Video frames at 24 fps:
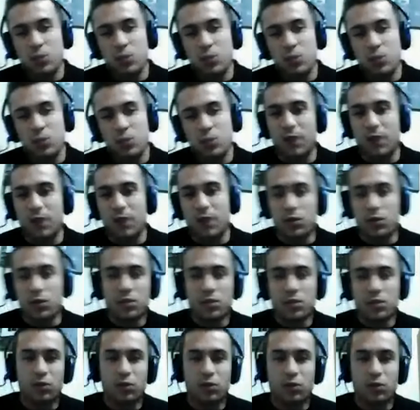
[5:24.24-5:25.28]
switched my
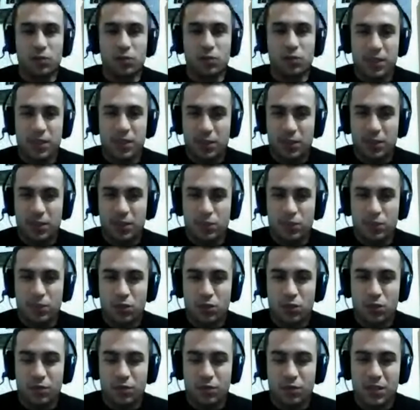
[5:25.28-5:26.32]
school to Istanbul.
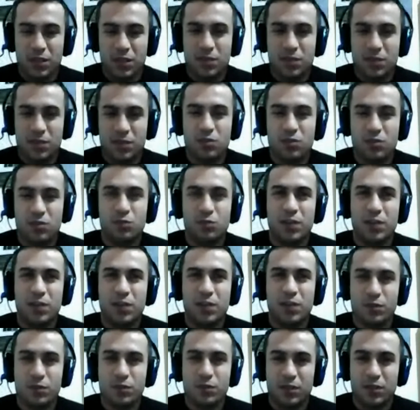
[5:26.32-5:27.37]
So since
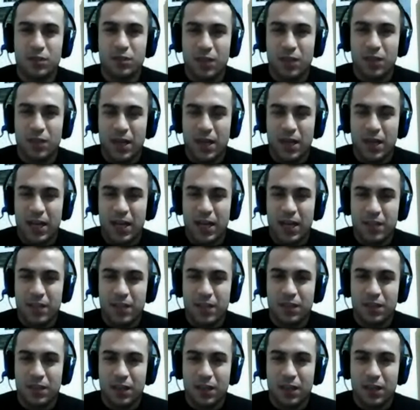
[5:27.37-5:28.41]
2008,
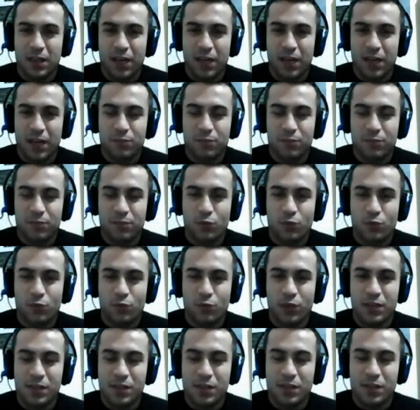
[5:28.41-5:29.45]
I have been working
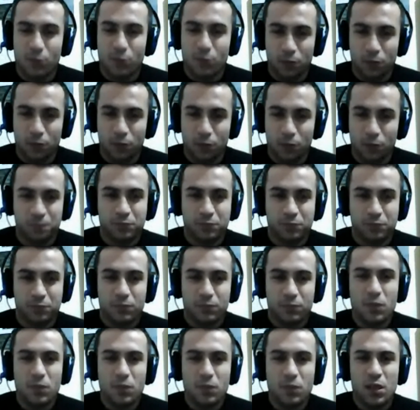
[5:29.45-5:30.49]
in Istanbul.
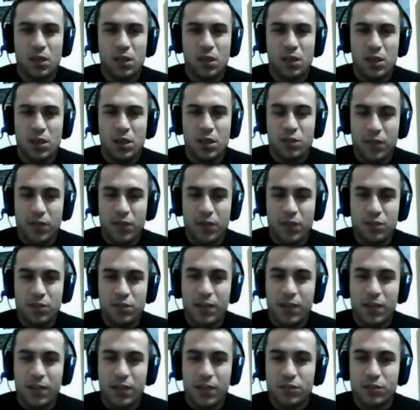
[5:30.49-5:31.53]
So as
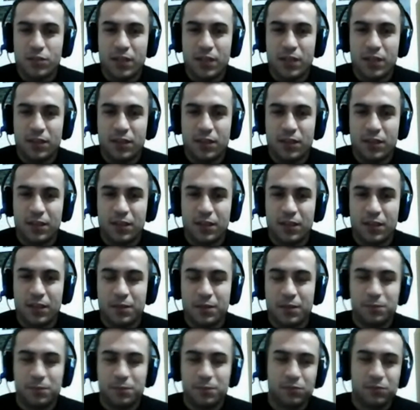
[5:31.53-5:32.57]
you said,
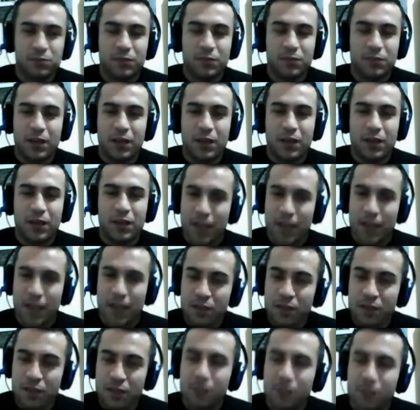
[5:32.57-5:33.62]
I
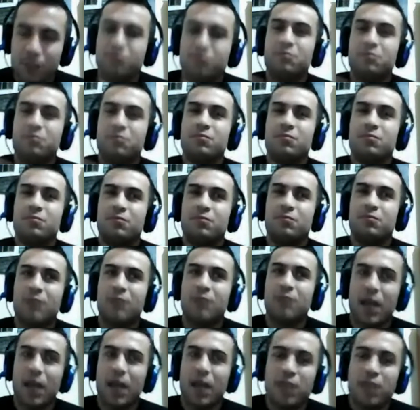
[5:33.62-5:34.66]

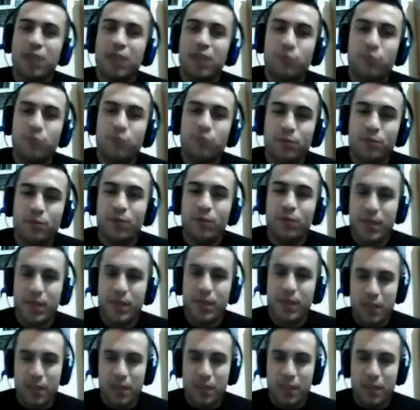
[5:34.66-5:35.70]
like improving
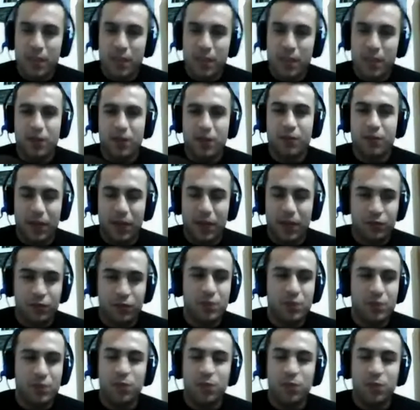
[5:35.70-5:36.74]
myself, and I
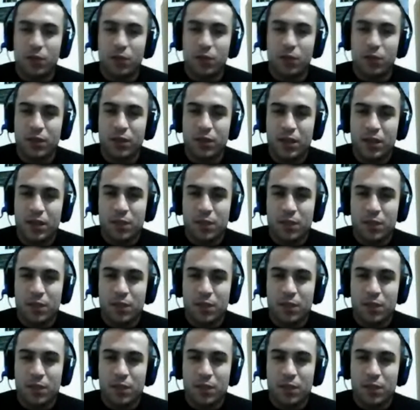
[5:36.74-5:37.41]
really believe in